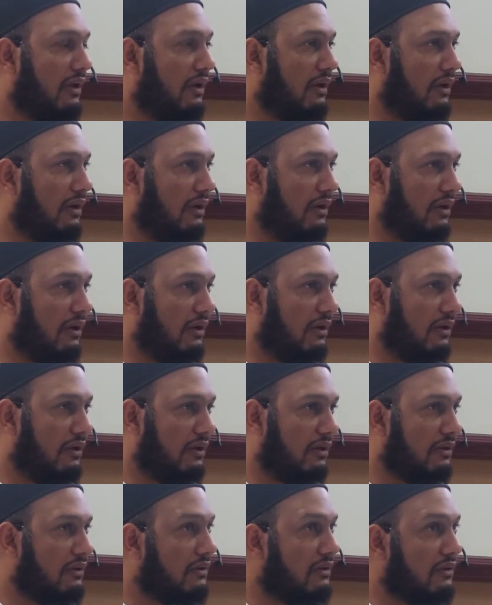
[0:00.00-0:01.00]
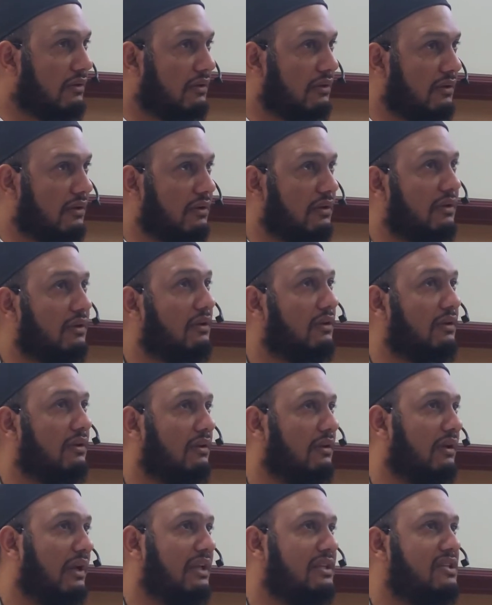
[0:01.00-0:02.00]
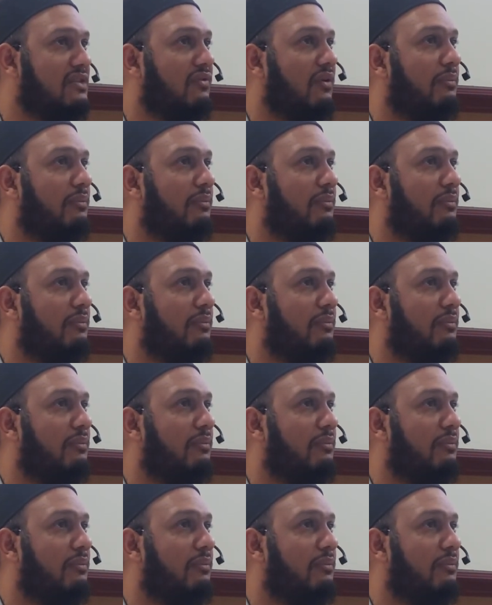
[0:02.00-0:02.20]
the rising